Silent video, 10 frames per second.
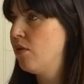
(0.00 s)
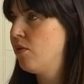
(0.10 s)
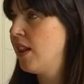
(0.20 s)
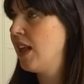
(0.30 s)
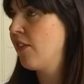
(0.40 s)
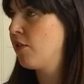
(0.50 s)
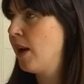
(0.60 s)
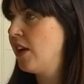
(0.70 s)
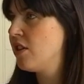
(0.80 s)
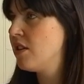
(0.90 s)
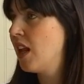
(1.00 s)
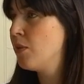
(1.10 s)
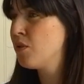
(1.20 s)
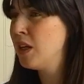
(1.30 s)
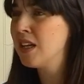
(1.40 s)
read the affirmations, and it
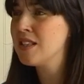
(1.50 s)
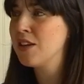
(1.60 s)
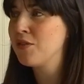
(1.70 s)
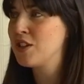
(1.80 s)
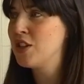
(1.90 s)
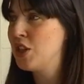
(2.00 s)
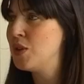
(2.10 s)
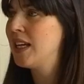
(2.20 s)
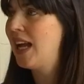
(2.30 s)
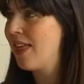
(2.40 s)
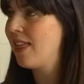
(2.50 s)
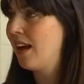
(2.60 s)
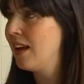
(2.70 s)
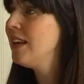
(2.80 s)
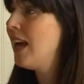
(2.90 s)
was a really nice thing for us to do together.